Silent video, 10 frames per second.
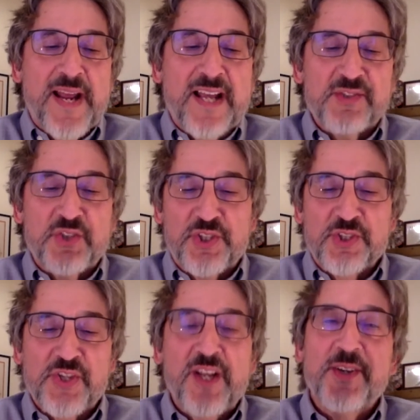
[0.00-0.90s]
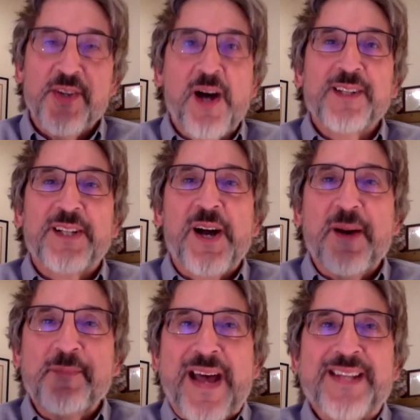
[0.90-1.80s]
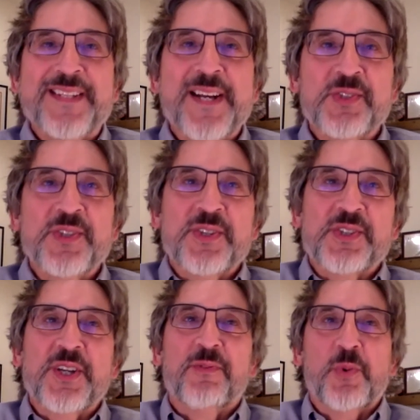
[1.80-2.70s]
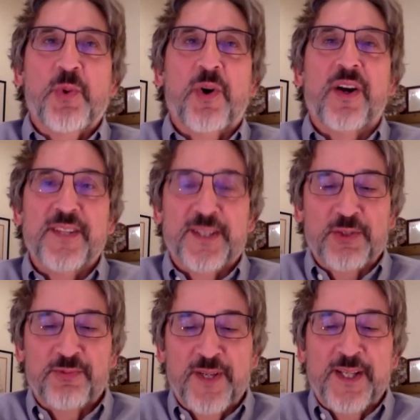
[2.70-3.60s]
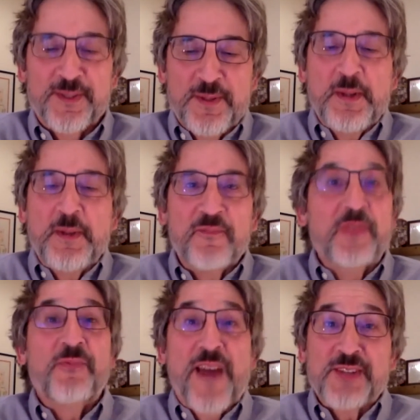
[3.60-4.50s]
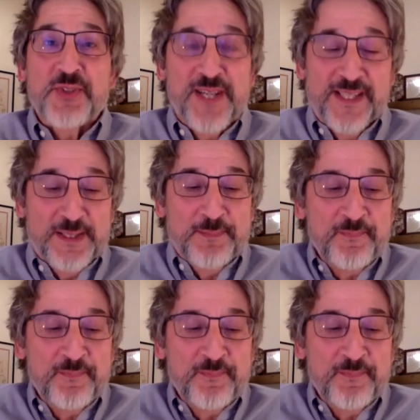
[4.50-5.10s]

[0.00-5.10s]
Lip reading: Passages, Non-Combat Deaths in the Civil War. I think you'll find it fascinating.